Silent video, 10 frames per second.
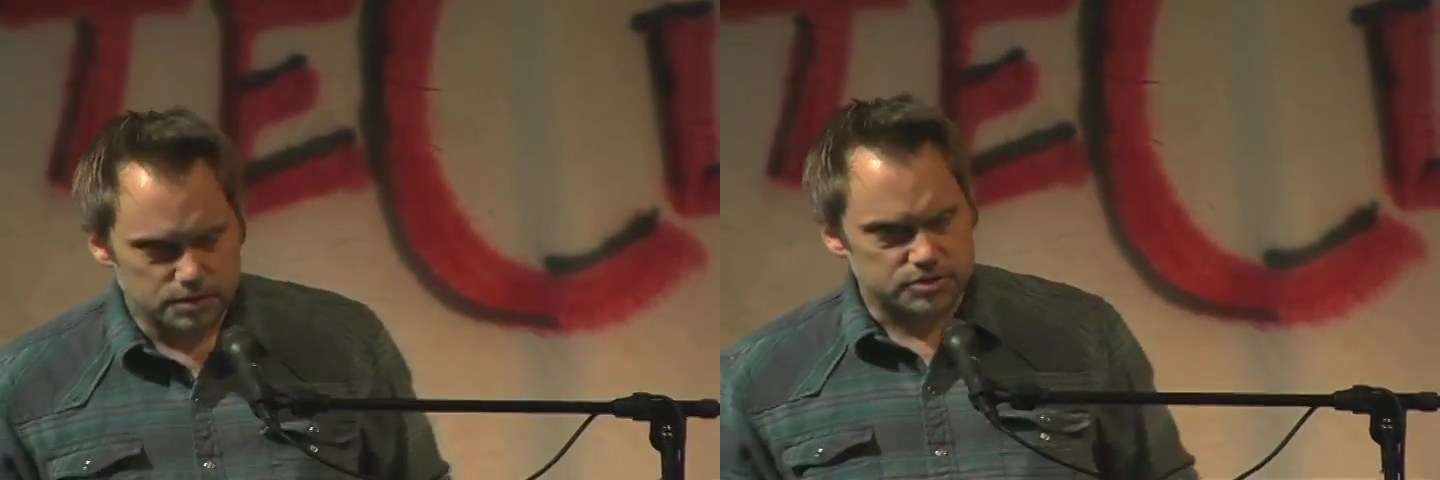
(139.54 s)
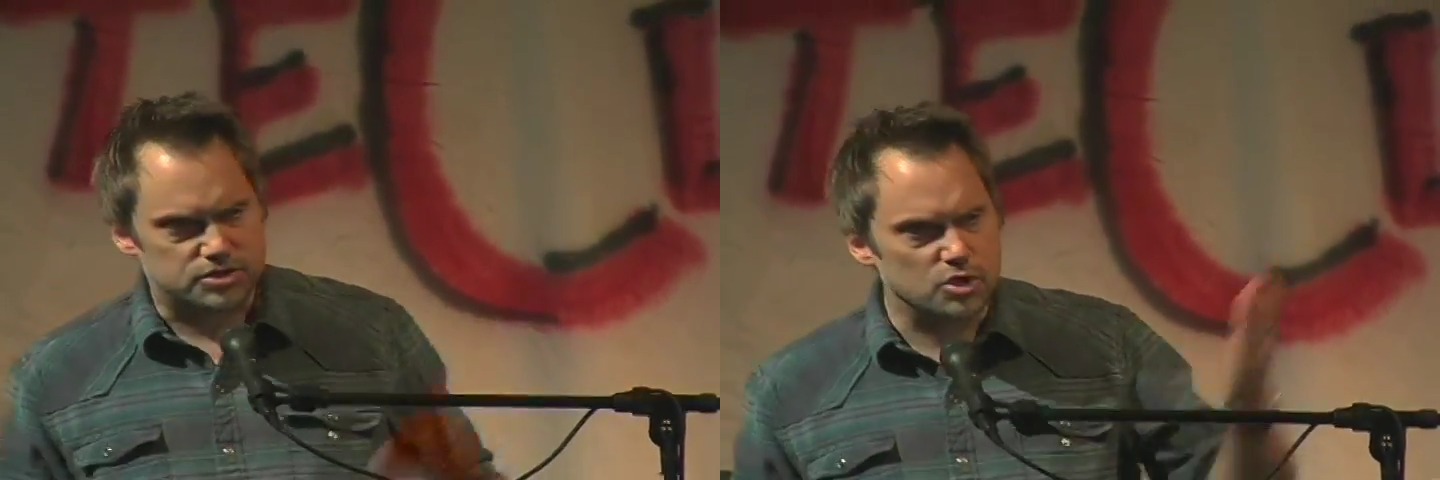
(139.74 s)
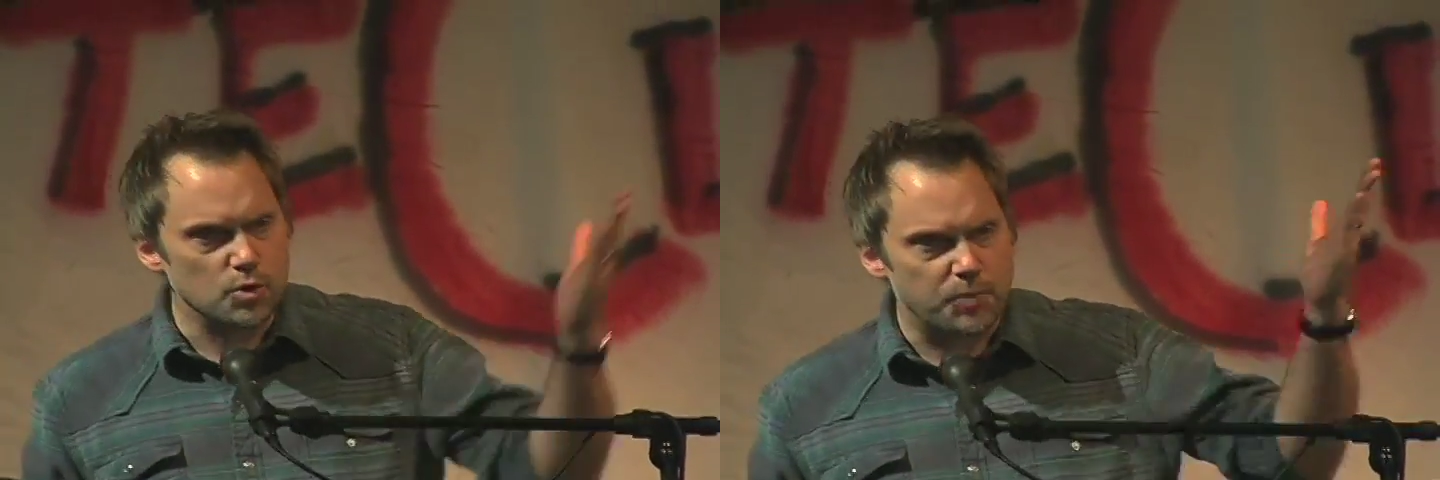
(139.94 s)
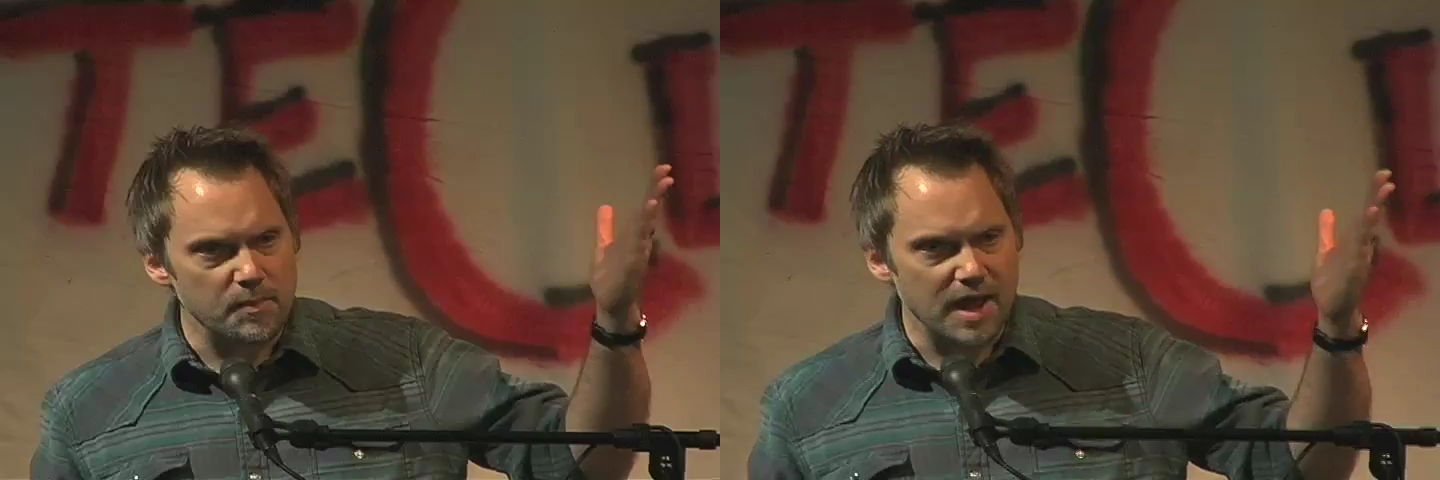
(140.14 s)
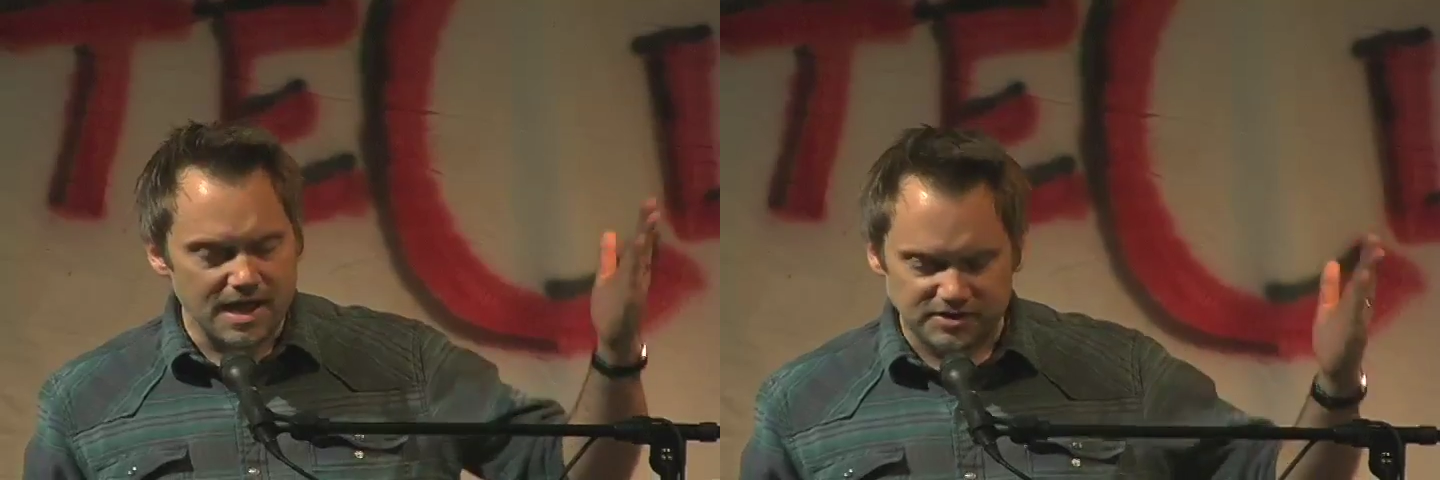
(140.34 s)

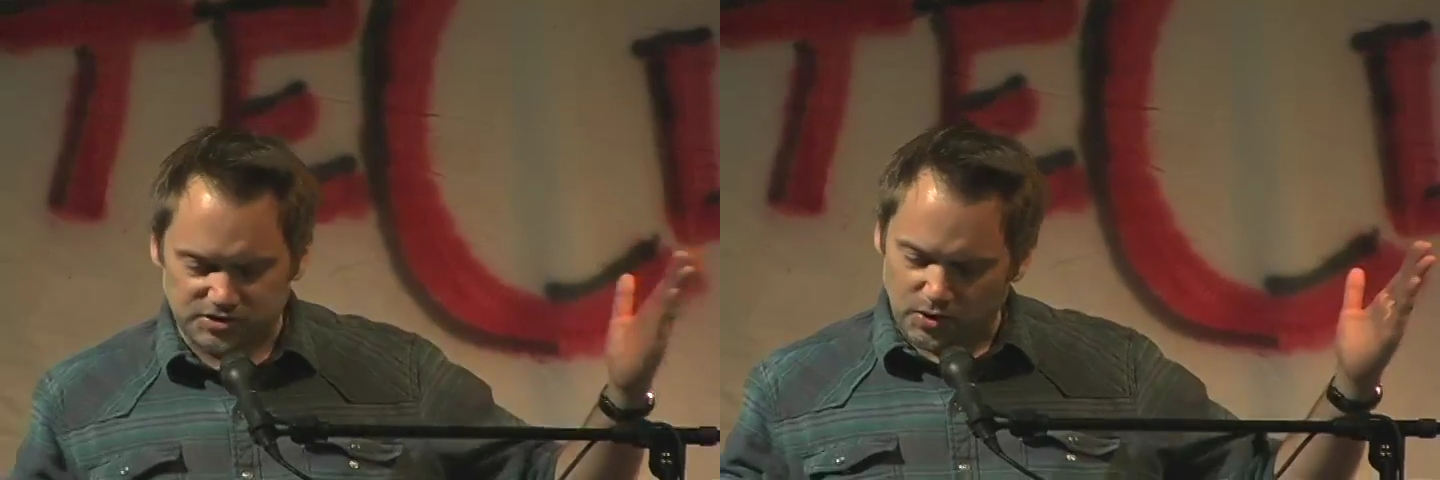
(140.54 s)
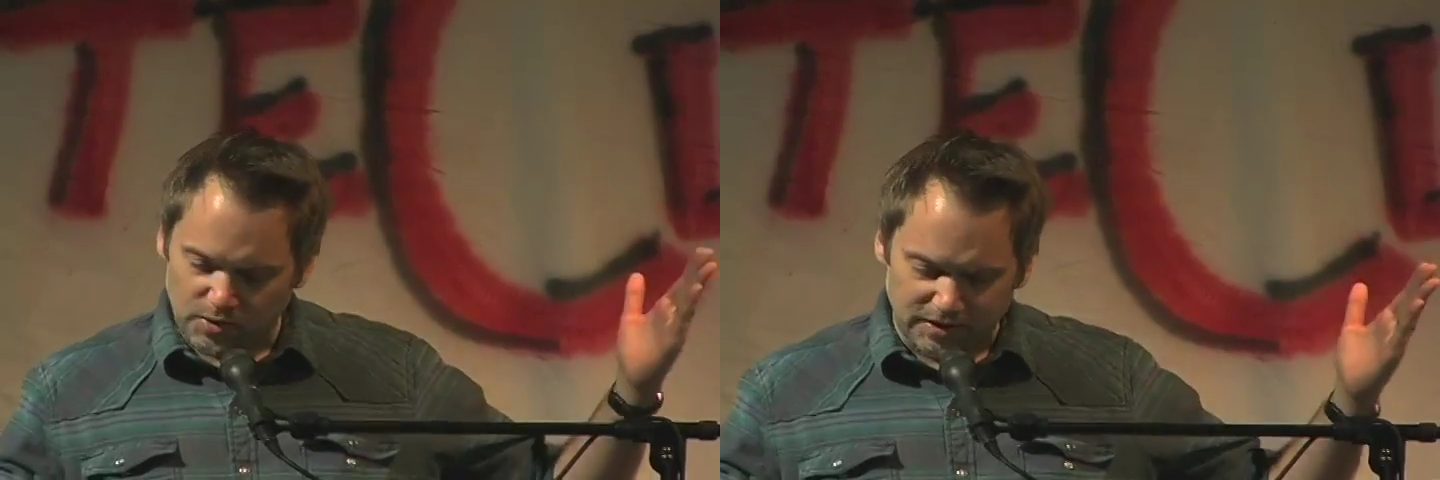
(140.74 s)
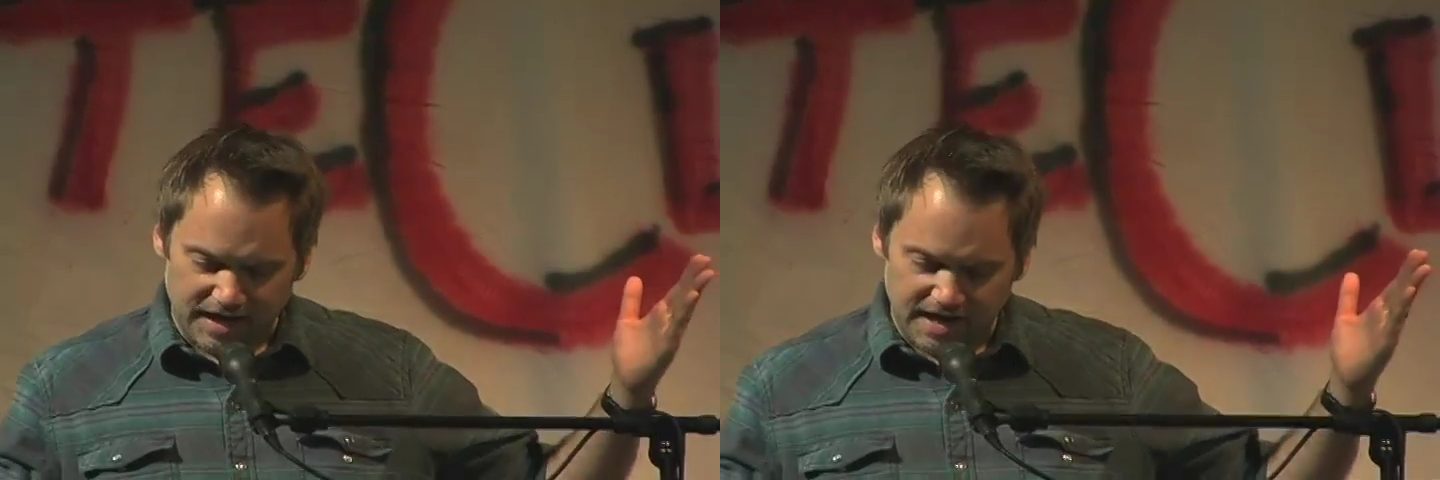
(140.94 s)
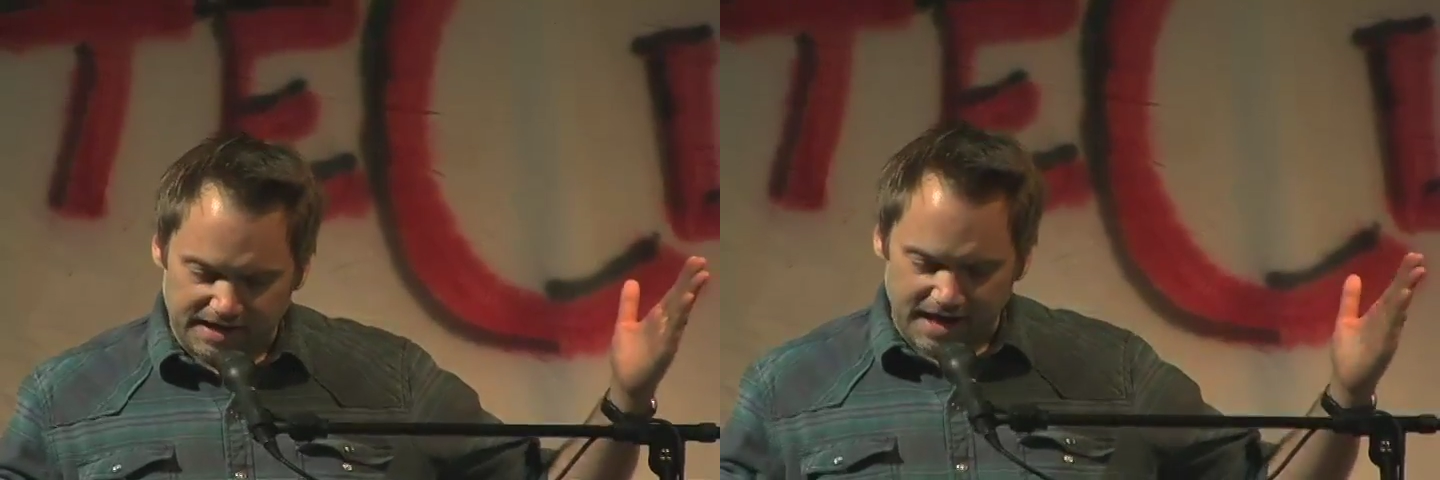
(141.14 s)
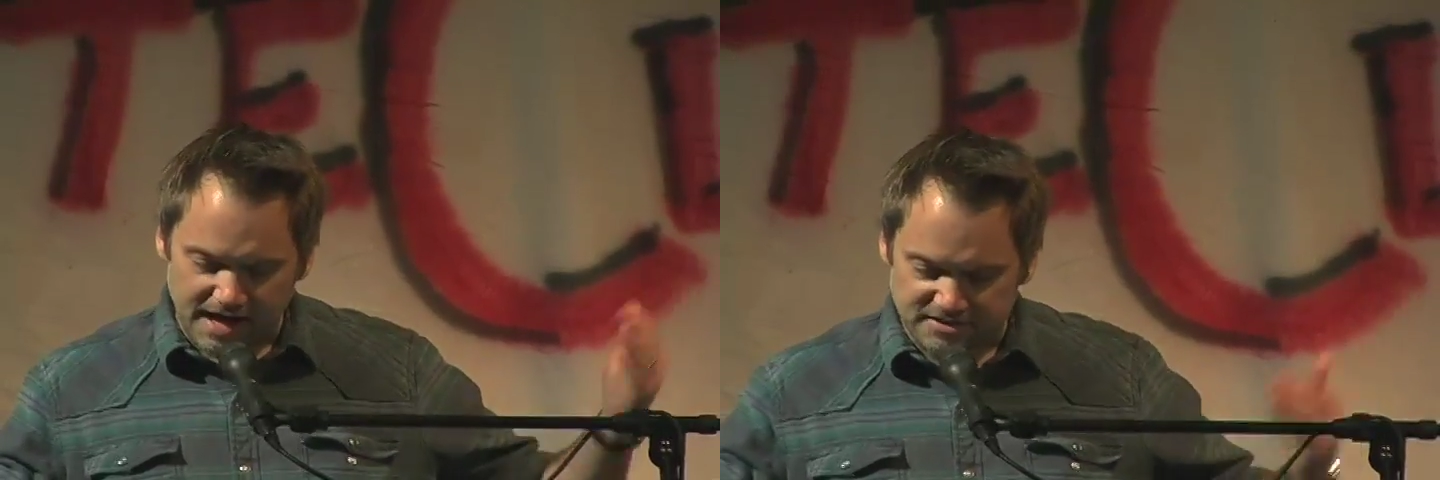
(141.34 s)
Superman, total
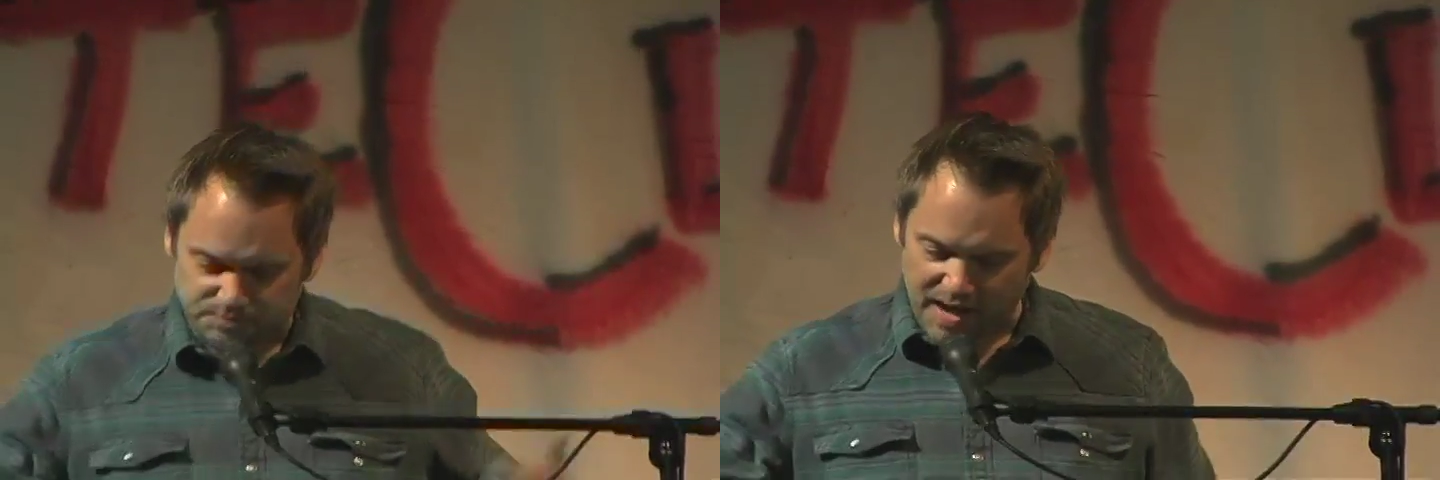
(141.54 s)
cake-ass.